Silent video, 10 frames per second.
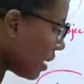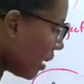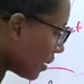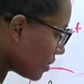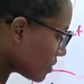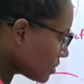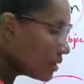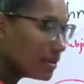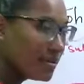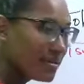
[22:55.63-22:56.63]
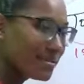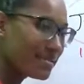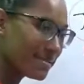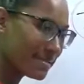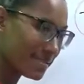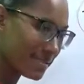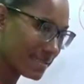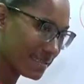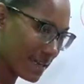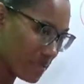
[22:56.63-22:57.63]
I is the
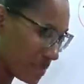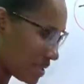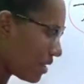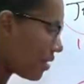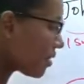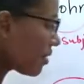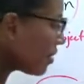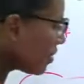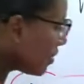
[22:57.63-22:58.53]
subject.